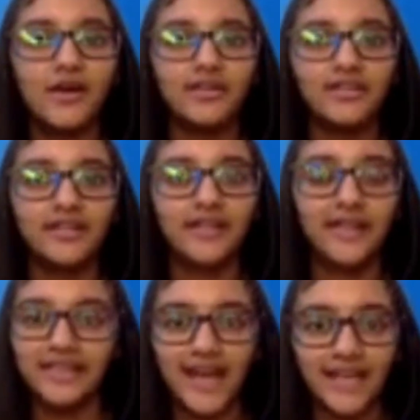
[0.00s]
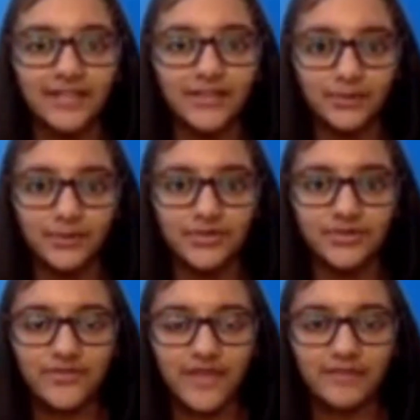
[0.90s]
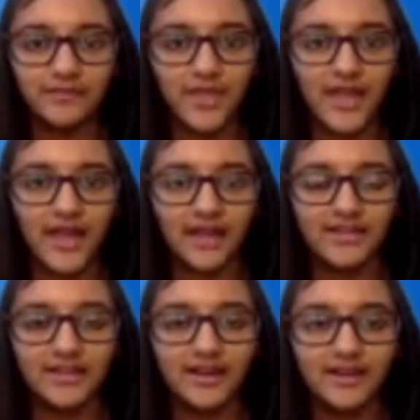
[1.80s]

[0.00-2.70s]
the entire use of them, and